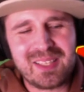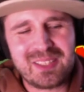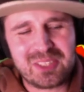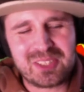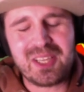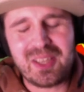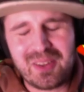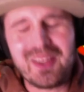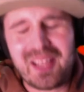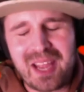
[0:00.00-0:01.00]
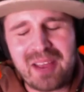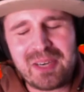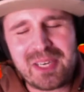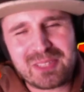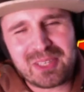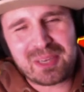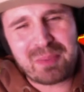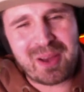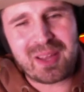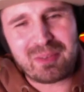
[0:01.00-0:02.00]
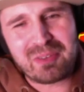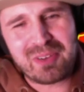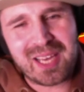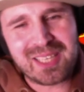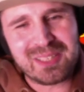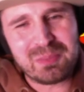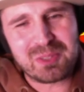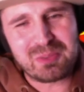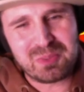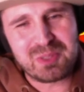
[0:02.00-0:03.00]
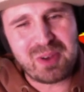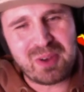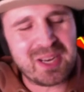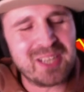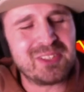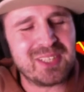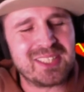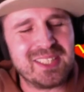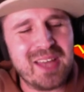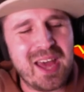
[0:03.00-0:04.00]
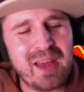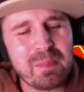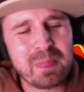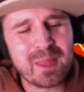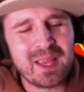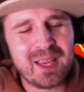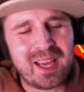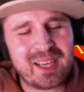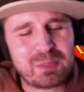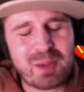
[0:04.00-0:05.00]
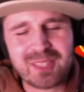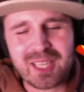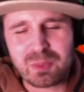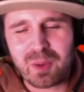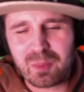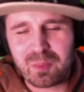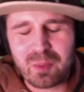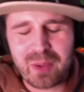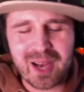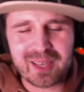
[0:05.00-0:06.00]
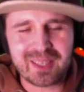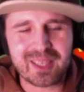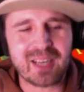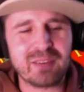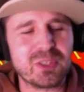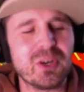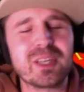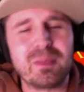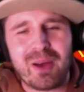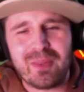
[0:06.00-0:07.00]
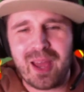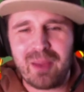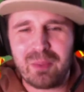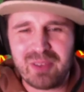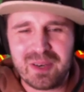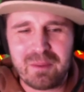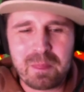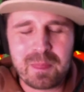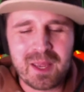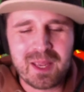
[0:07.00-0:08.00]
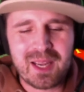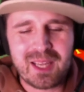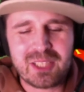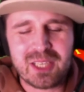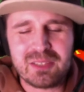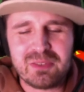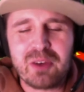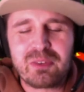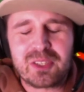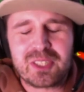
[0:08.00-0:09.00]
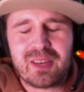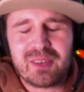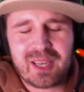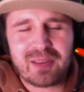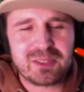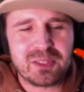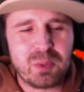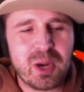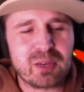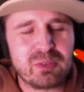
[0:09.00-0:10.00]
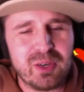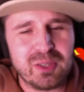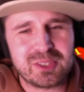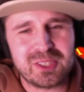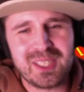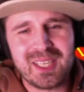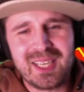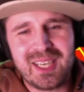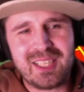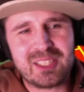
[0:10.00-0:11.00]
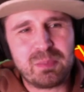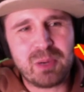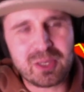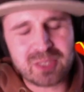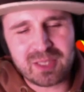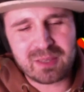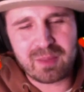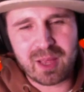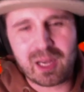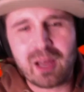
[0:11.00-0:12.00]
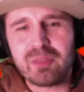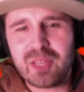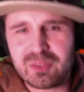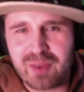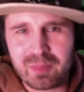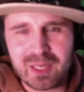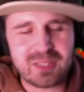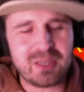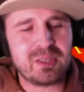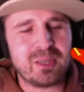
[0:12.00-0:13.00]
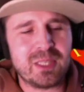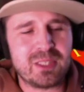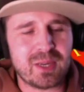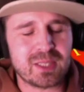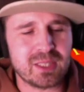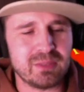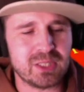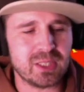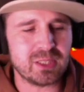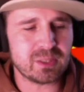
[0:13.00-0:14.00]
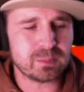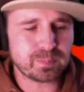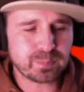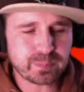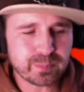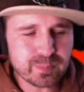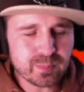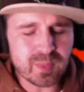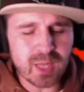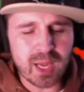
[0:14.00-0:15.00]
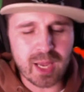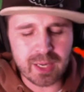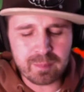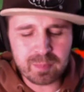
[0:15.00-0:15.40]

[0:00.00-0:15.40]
just hearing you talk about that revelation was very interesting there. And I suppose that's what we are going to kind of talk about there in terms of North Yorkshire County Council's workforce in supporting a lot of these families do come into our services. And